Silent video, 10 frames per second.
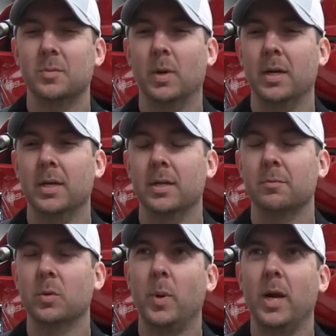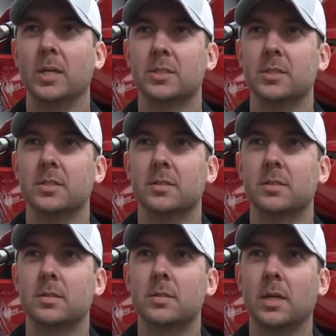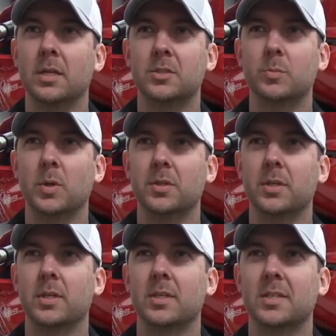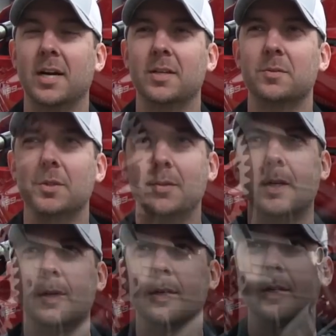My real passion is engine building and dyno tuning,